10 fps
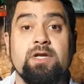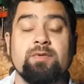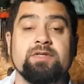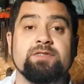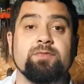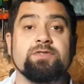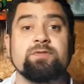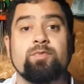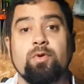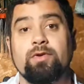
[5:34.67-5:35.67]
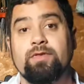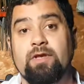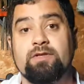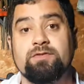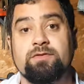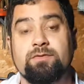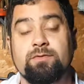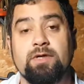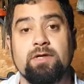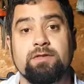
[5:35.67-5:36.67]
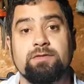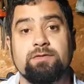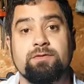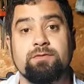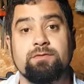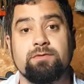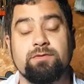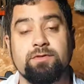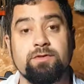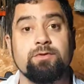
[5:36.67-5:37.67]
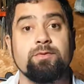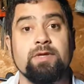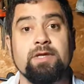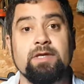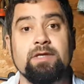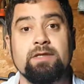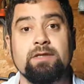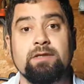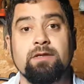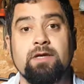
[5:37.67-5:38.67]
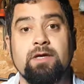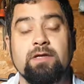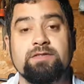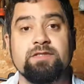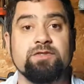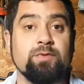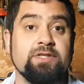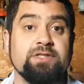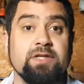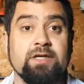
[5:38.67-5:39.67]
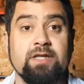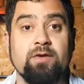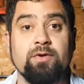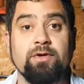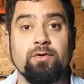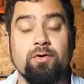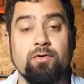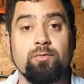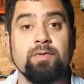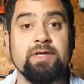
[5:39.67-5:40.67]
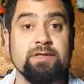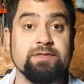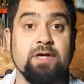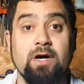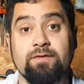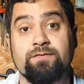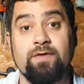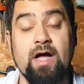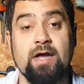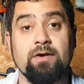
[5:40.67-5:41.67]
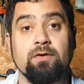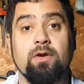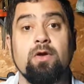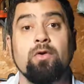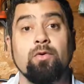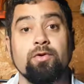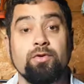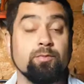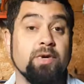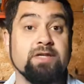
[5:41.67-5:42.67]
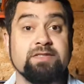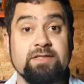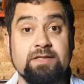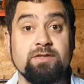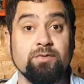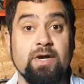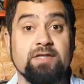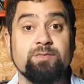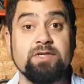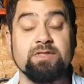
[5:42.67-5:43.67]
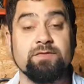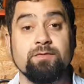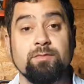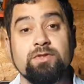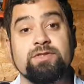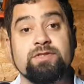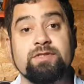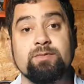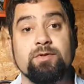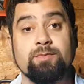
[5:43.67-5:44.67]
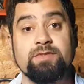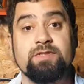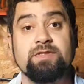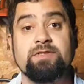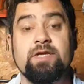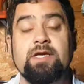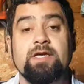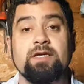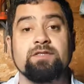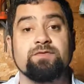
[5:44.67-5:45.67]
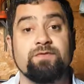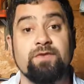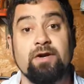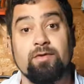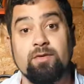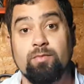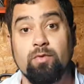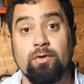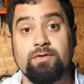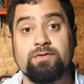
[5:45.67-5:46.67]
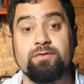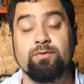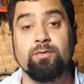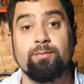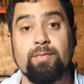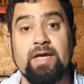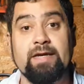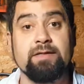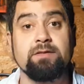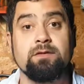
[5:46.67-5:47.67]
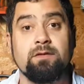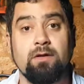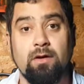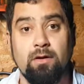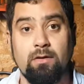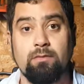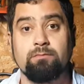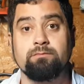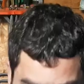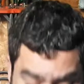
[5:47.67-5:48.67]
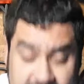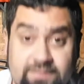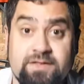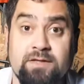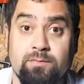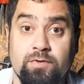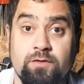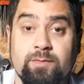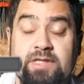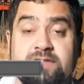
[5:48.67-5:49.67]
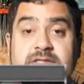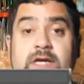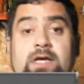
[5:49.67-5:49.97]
Because the most important thing to do in a situation like that where your home is on fire or you must egress because of emergency purposes, it's very important to remain calm. Safety improvements.